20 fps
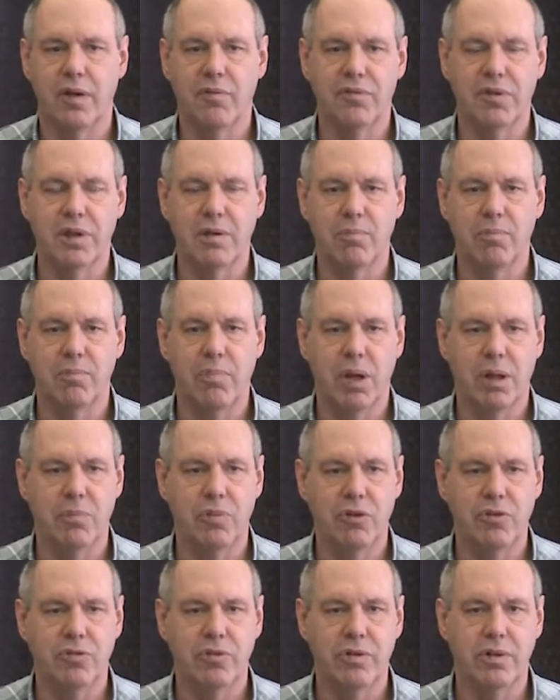I've seen
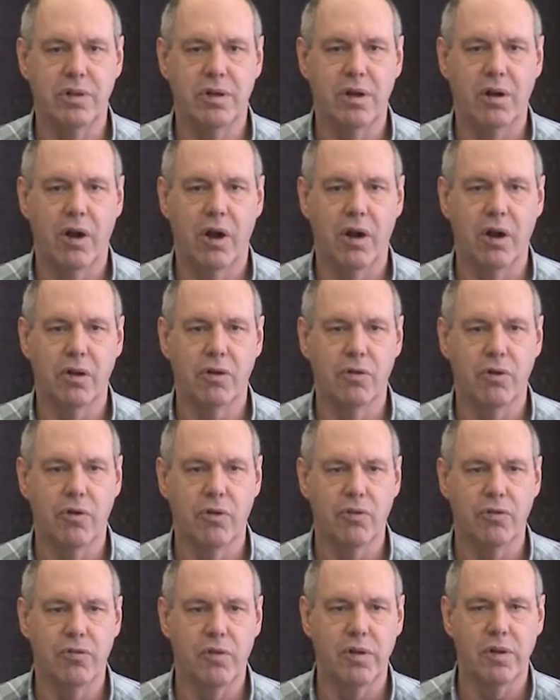published uh,
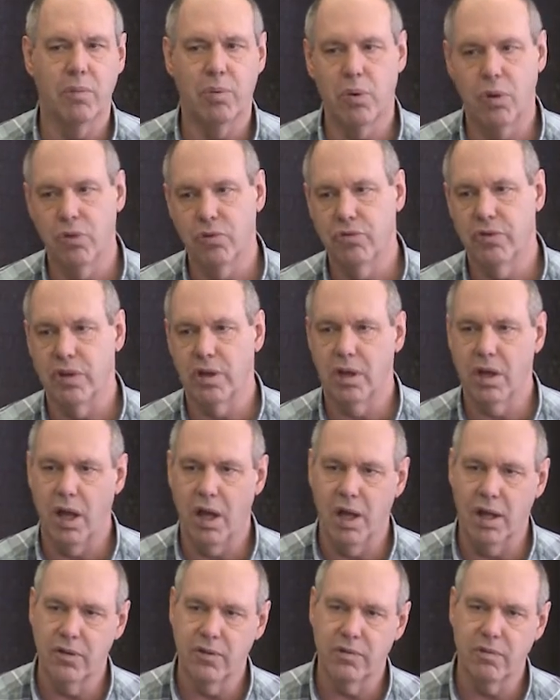articles on the pros and
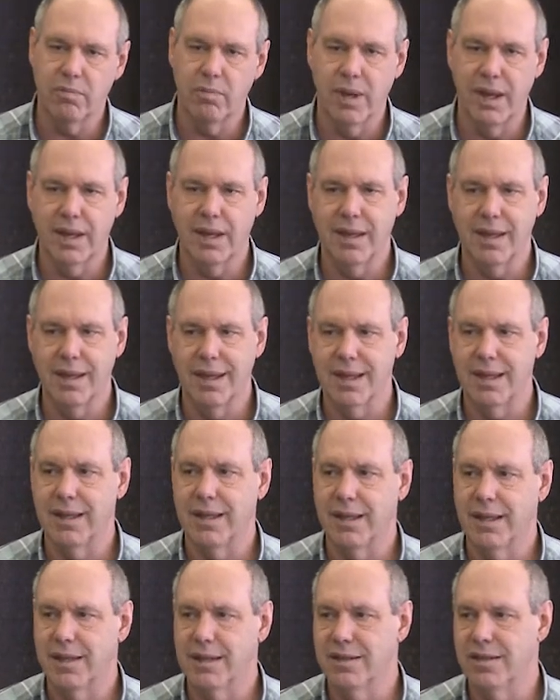cons of making it
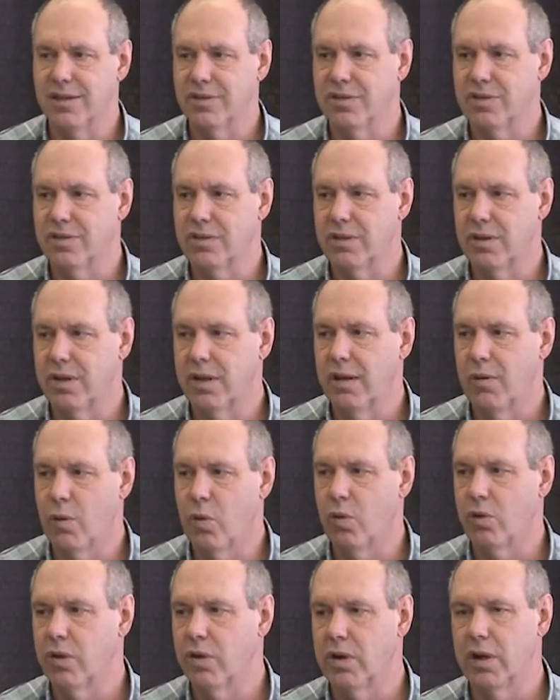a
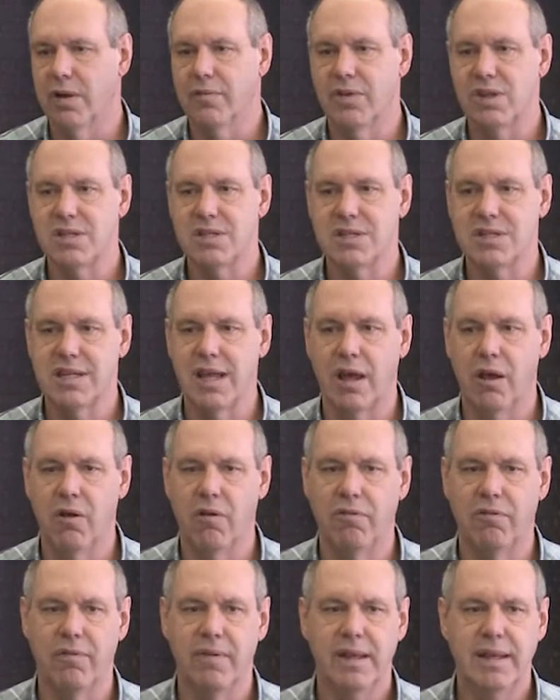disorder of
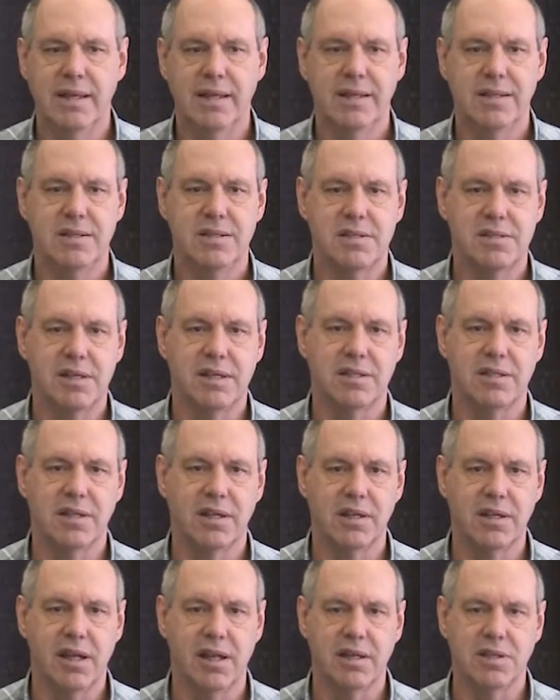itself, since
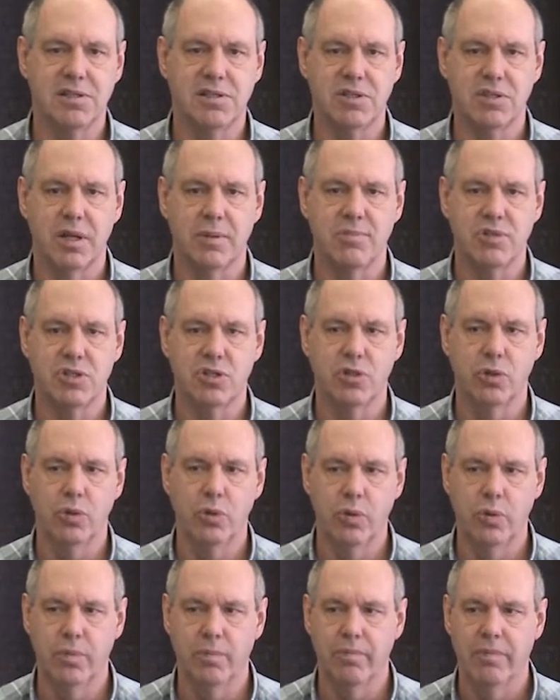it does
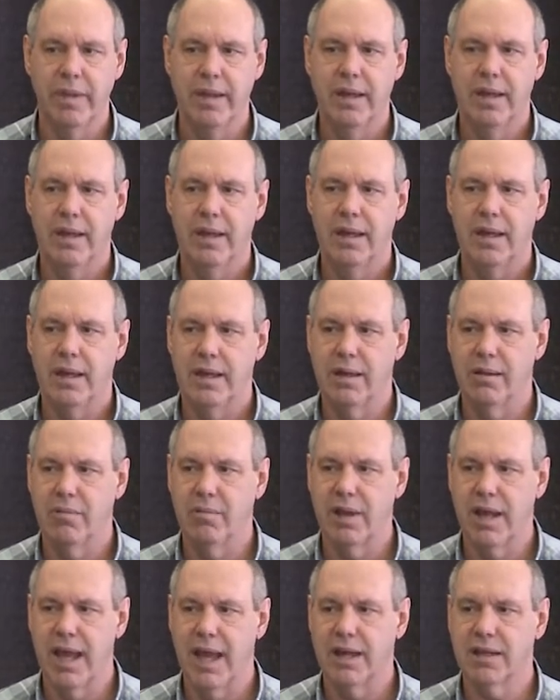subsume uh,
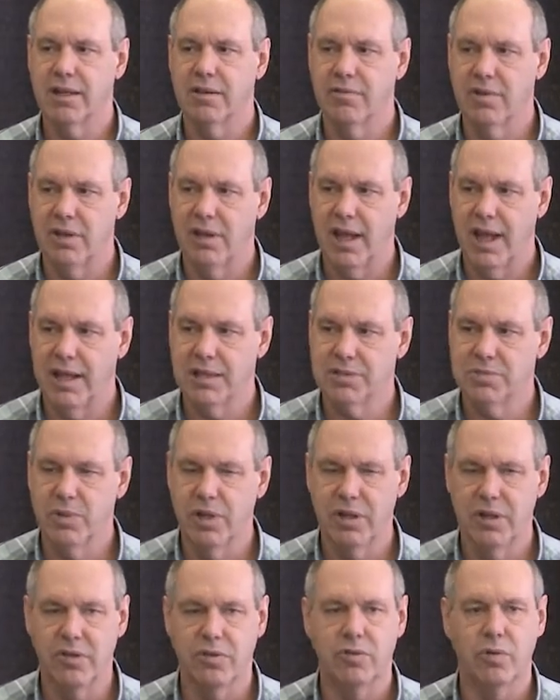reactive
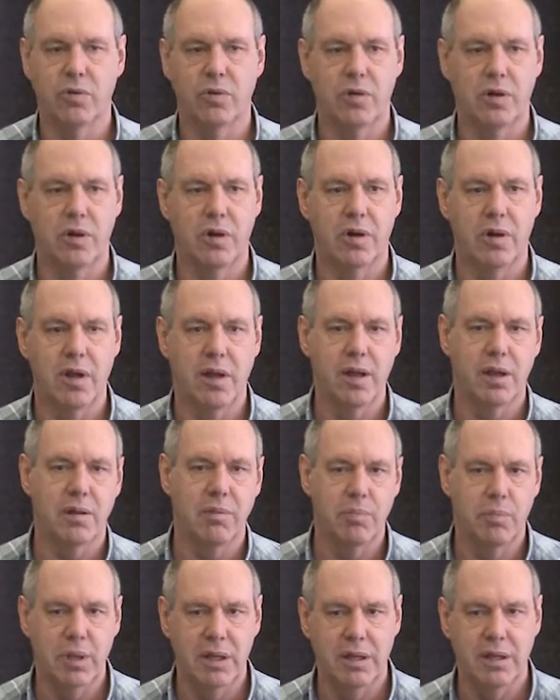attachment disorder
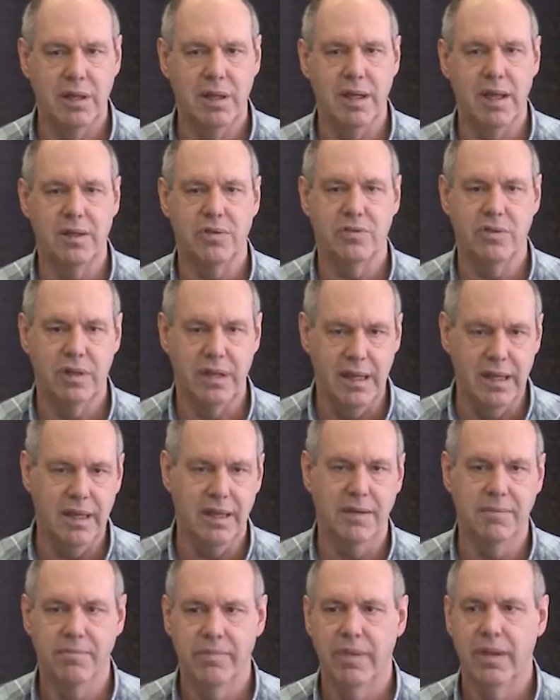and PTSD.